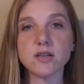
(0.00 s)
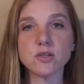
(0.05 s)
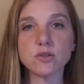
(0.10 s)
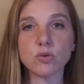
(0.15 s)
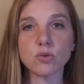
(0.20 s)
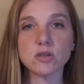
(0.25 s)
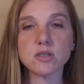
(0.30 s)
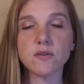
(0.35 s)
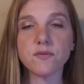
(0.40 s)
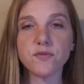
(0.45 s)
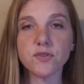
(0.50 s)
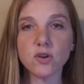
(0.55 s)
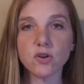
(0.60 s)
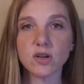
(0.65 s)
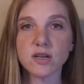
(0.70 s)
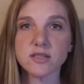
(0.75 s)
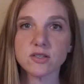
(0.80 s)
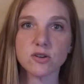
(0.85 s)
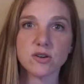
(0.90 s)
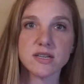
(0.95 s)
source of fuel
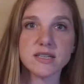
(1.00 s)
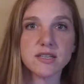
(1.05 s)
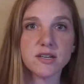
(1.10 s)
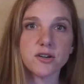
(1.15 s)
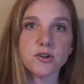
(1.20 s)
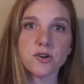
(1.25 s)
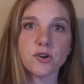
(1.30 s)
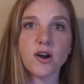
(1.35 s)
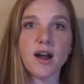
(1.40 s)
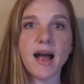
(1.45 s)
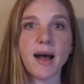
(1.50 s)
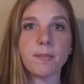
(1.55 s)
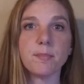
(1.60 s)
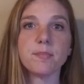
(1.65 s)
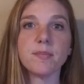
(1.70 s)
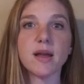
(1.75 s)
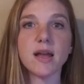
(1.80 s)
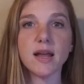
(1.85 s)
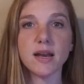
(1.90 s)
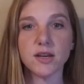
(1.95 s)
because they're easier to
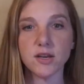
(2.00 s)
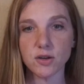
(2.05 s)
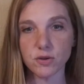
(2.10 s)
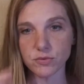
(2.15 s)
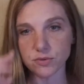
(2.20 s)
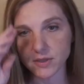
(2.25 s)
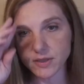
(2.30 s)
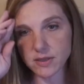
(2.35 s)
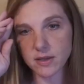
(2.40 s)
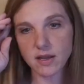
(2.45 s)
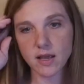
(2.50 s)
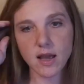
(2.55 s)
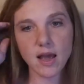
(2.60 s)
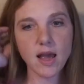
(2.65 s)
grab and use.